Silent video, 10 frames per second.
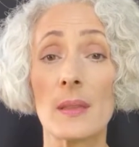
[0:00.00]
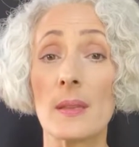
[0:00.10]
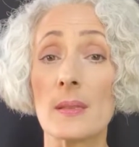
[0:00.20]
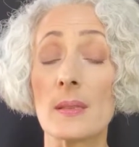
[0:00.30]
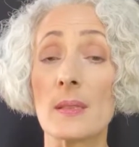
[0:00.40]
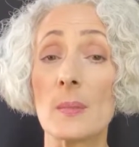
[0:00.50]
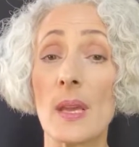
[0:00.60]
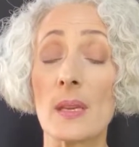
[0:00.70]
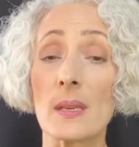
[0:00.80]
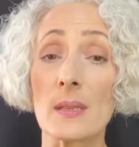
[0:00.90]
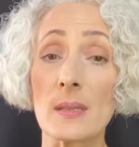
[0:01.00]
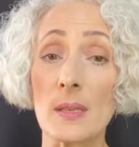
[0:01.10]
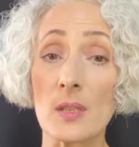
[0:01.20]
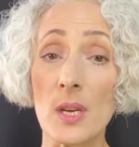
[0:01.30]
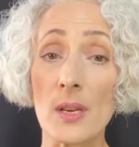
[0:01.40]
This is making a
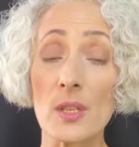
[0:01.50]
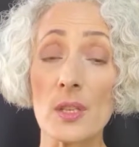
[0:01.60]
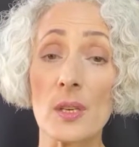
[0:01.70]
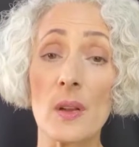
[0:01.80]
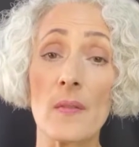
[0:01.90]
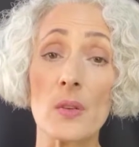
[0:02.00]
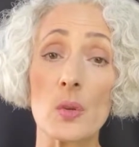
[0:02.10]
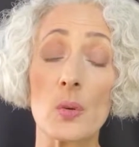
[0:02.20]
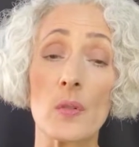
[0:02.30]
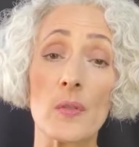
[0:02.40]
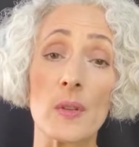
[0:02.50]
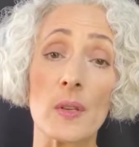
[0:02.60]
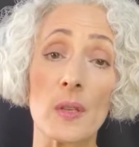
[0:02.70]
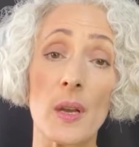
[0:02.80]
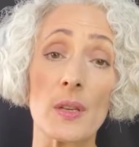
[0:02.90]
suggestion of a tool for the
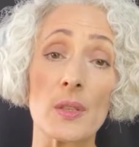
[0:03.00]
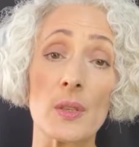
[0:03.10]
client